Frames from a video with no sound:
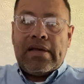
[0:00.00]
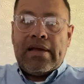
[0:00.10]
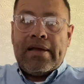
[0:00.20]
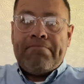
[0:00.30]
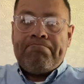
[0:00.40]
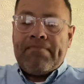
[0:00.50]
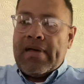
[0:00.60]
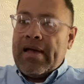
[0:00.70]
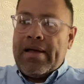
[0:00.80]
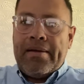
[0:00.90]
um,
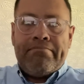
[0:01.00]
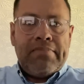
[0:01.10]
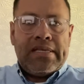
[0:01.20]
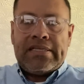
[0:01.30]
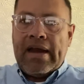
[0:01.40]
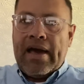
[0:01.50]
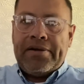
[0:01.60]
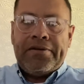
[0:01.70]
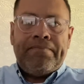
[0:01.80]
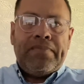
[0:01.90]
I, it's an
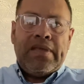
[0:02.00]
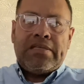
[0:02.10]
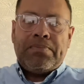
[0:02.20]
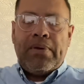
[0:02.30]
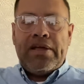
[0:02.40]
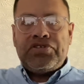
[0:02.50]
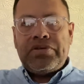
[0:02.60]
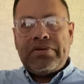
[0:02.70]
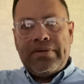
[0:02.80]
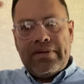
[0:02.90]
honor, it's a
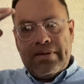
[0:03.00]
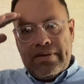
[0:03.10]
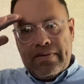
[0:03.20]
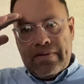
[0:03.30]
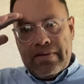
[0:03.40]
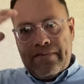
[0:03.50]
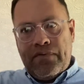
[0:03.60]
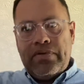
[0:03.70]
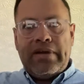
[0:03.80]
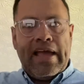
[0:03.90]
pleasure
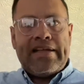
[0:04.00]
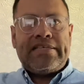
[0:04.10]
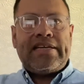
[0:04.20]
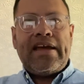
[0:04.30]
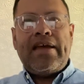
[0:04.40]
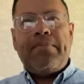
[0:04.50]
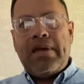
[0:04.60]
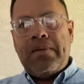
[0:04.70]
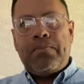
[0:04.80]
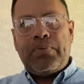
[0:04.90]
for the last time
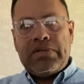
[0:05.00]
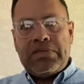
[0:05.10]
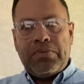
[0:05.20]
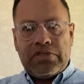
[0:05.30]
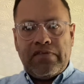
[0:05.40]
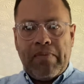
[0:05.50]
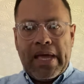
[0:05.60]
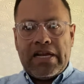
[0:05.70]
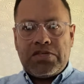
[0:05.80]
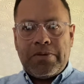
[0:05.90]
in Principles of
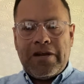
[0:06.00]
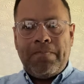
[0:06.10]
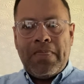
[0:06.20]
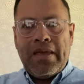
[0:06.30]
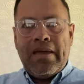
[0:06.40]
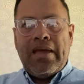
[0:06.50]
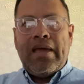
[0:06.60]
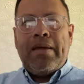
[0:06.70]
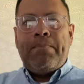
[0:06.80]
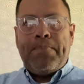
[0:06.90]
Management.
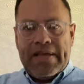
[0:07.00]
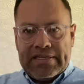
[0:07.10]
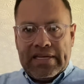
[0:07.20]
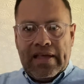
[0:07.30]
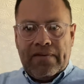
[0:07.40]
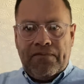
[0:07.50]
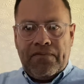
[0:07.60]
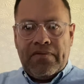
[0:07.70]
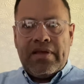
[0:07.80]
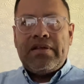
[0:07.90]
Be
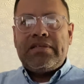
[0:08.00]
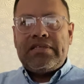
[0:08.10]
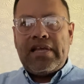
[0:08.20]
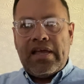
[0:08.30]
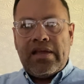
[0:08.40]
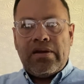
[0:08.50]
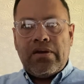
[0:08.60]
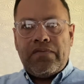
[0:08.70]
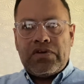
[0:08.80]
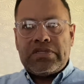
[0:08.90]
safe, take
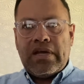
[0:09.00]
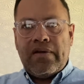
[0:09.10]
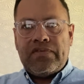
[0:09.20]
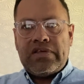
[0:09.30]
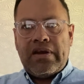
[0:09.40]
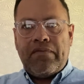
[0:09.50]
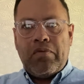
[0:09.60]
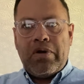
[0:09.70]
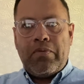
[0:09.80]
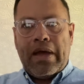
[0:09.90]
care of yourselves and
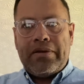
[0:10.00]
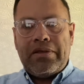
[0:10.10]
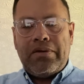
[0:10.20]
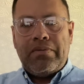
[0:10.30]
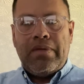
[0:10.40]
everyone around you.